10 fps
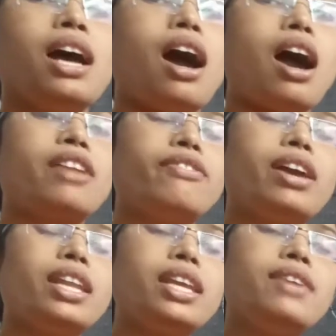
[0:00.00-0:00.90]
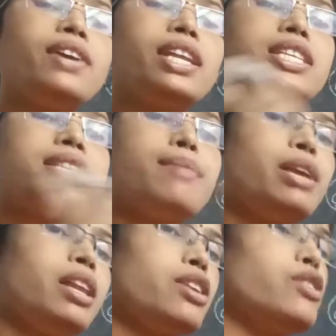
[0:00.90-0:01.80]
are very
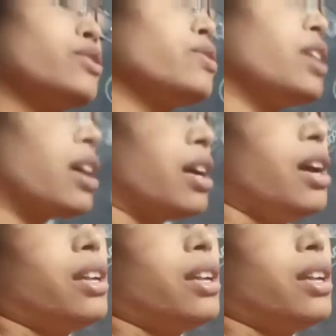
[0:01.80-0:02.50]
similar to the